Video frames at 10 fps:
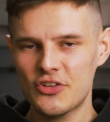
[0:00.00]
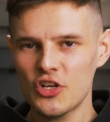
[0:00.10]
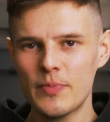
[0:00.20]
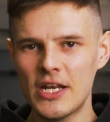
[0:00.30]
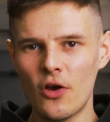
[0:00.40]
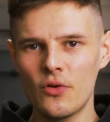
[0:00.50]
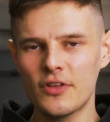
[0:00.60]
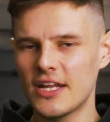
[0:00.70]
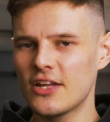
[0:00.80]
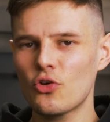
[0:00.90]
It should be
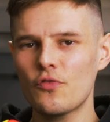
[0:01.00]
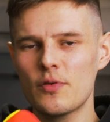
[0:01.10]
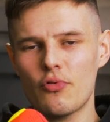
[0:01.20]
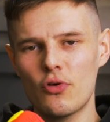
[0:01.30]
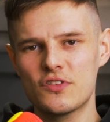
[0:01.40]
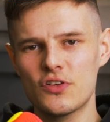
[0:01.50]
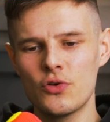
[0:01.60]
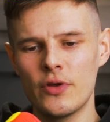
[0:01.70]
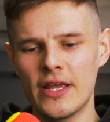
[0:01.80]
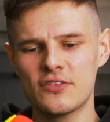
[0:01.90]
known that the Endorphin Pro
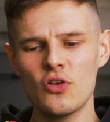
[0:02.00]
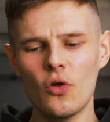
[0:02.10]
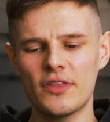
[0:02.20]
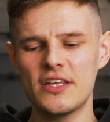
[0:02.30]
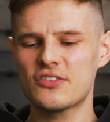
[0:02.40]
2 is not the